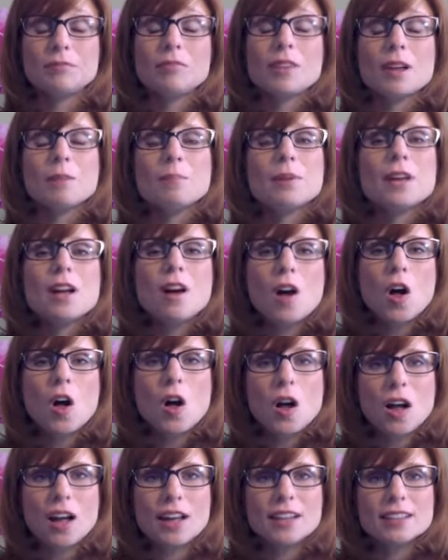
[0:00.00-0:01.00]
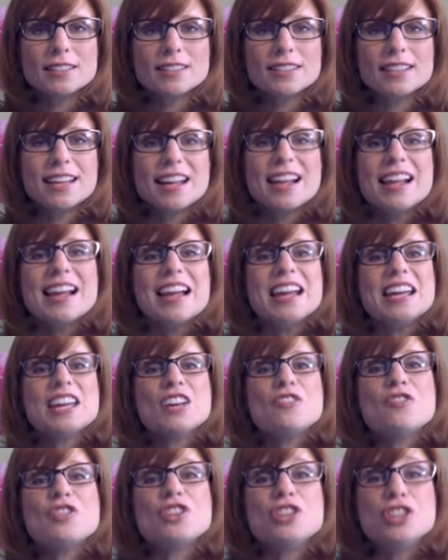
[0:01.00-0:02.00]
Because
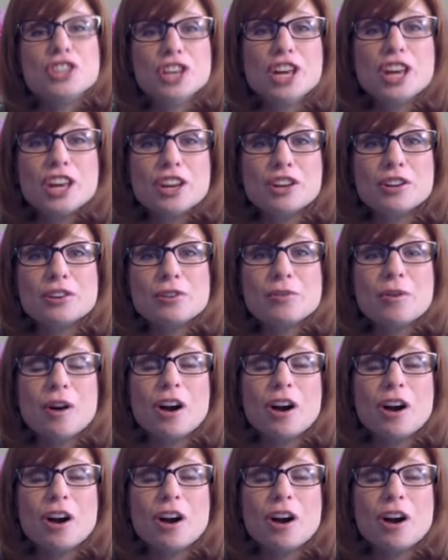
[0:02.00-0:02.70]
if you